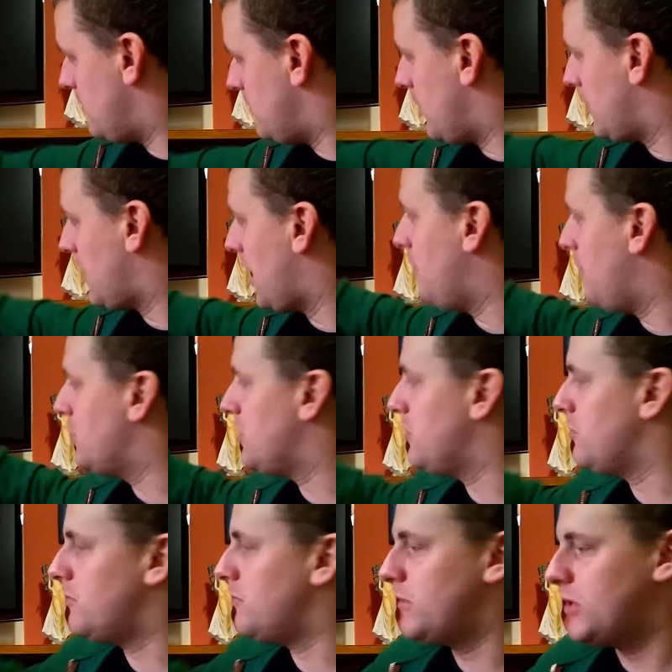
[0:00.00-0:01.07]
Okay, we'll
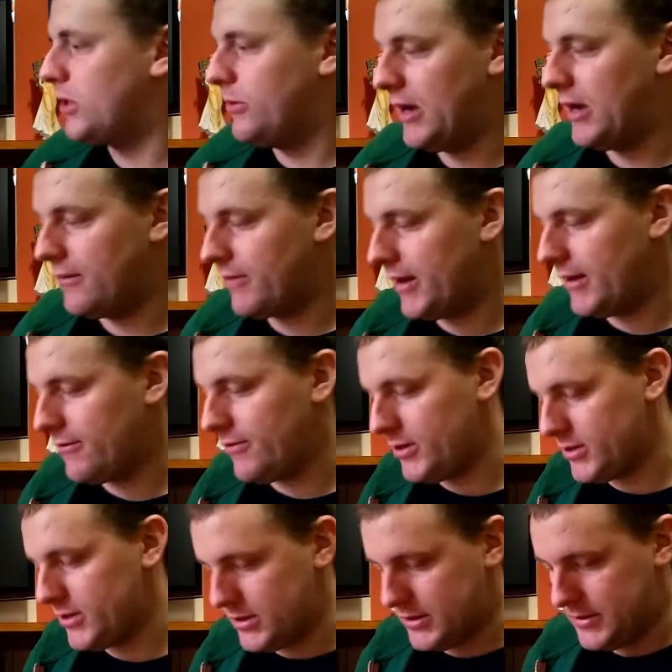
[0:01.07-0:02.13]
do Toon Link here
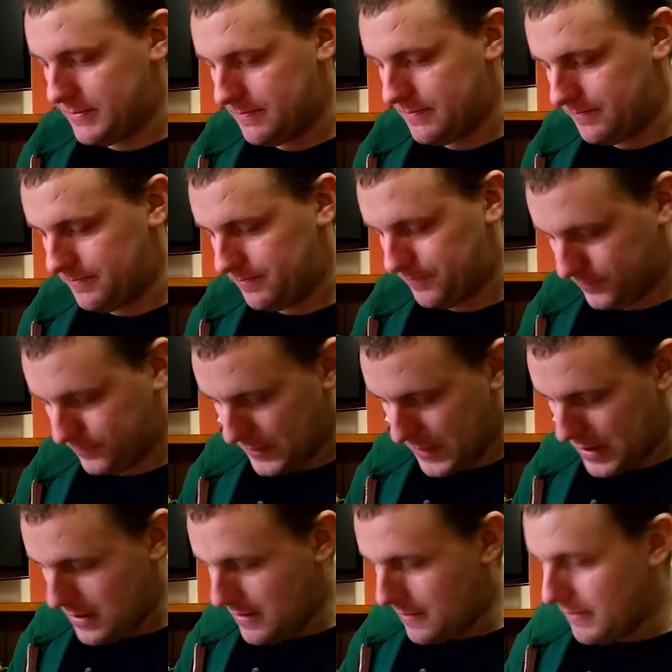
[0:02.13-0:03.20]
first.
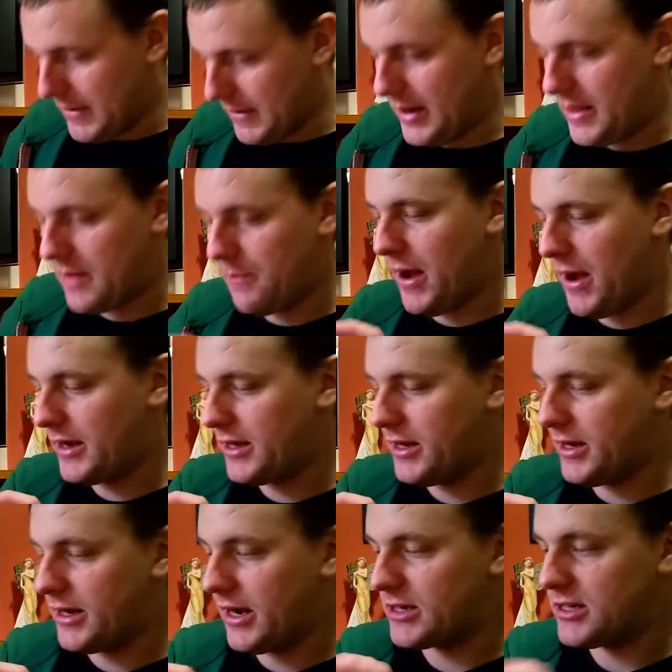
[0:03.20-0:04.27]
And in the back
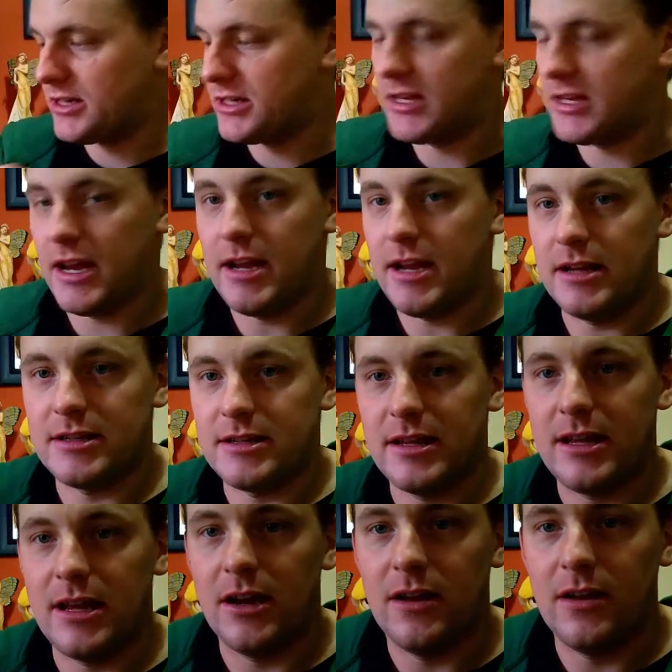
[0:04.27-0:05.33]
you can actually see it's
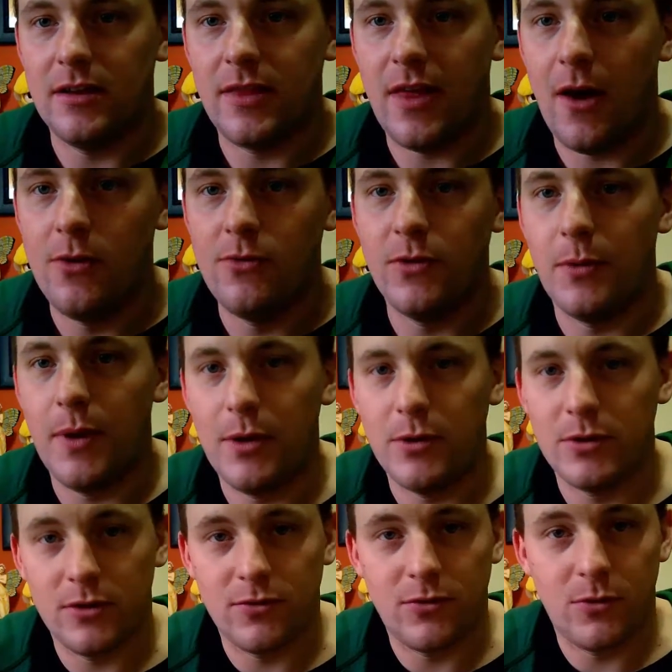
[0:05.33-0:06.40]
the
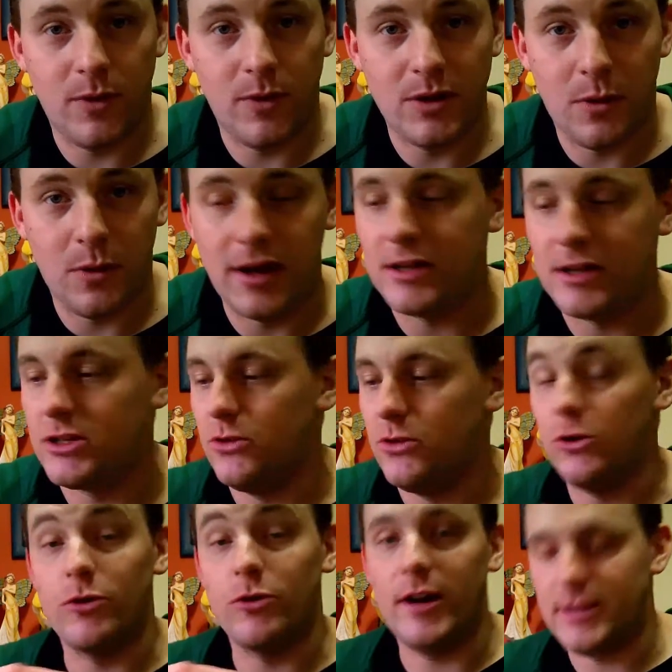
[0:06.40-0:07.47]
overworld of Wind Waker 2,
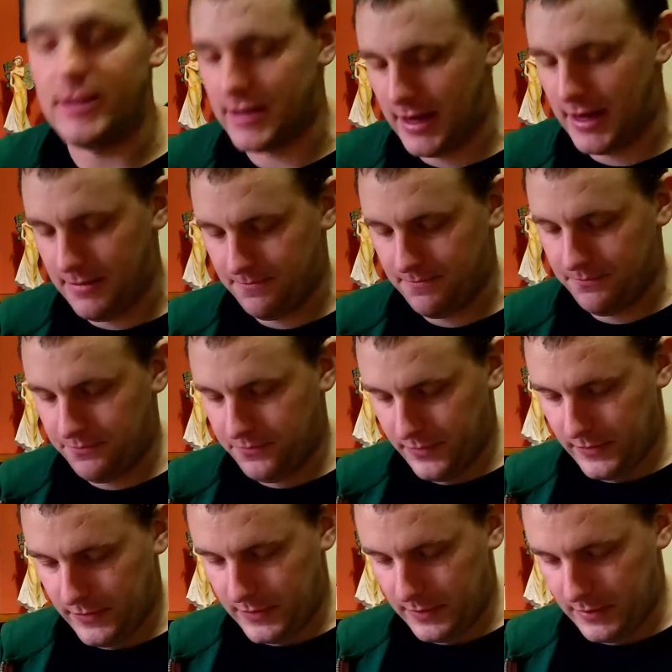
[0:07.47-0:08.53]
the Great Sea.
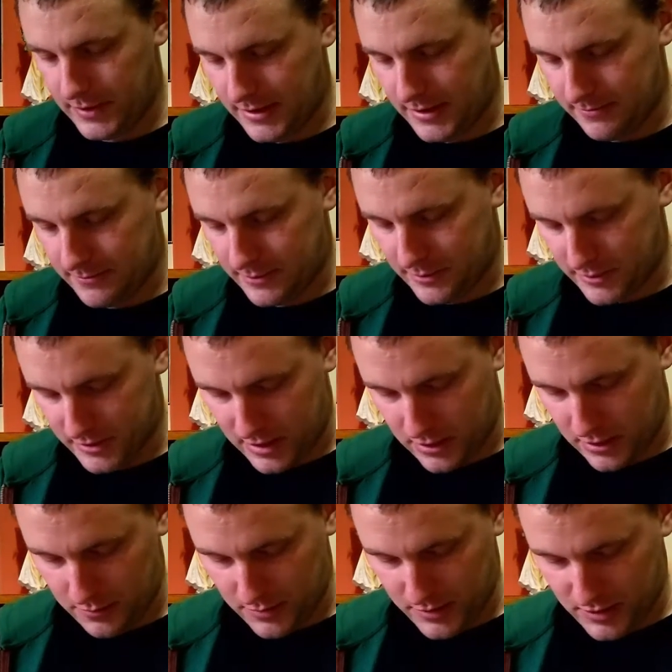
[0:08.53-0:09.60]
Okay, let's
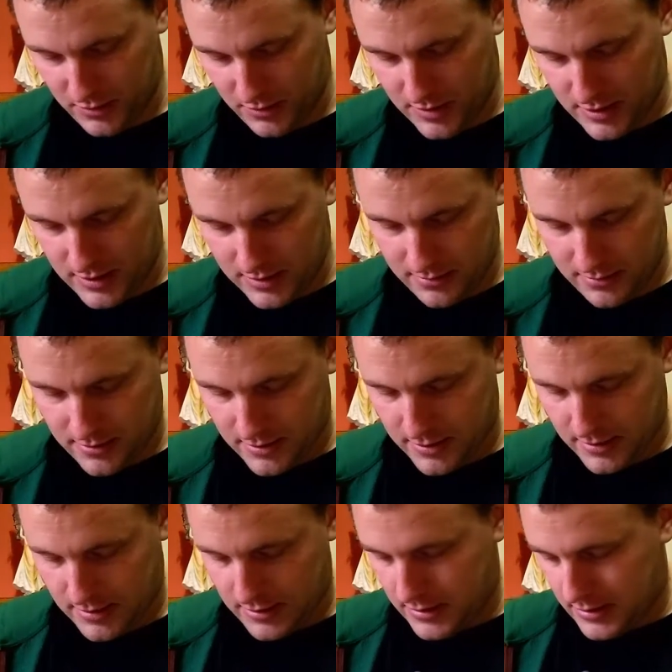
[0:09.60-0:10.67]
open you up,
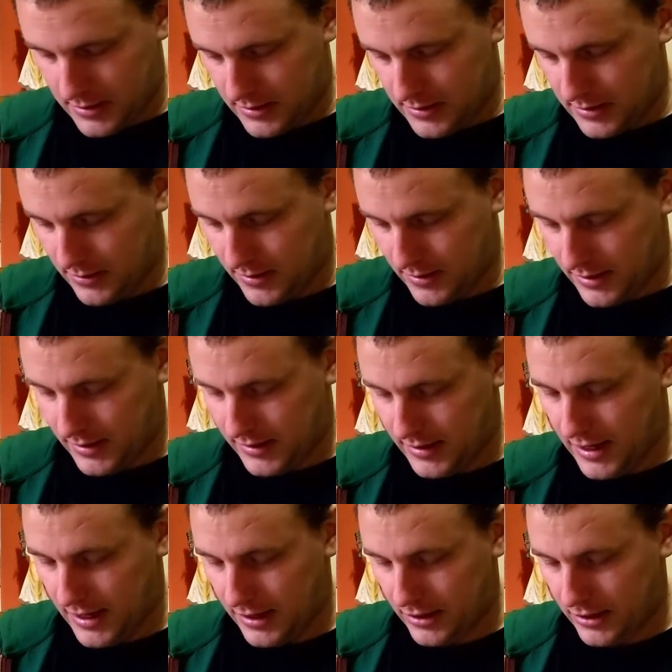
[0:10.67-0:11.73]
so we're going to
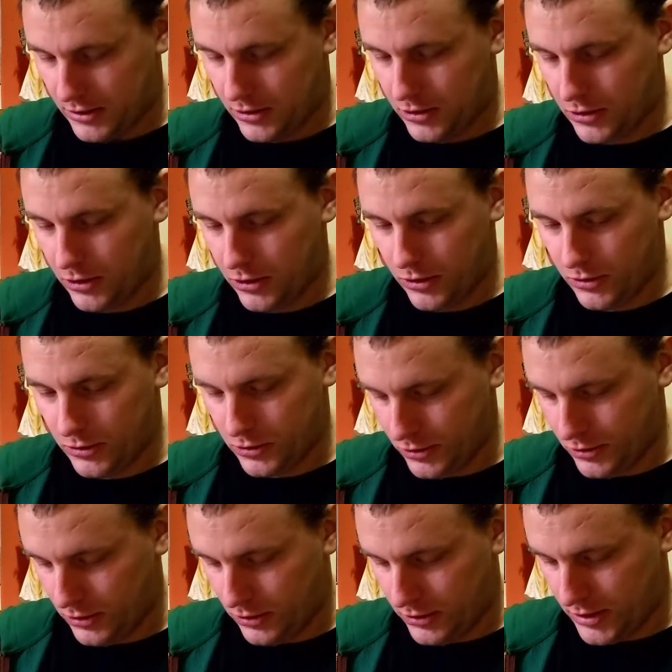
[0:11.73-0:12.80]
get a
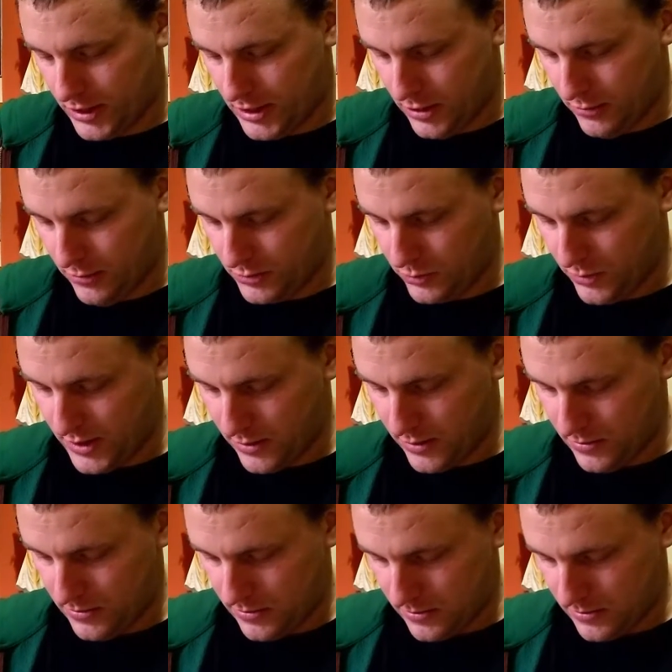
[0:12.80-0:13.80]
good look at you as well.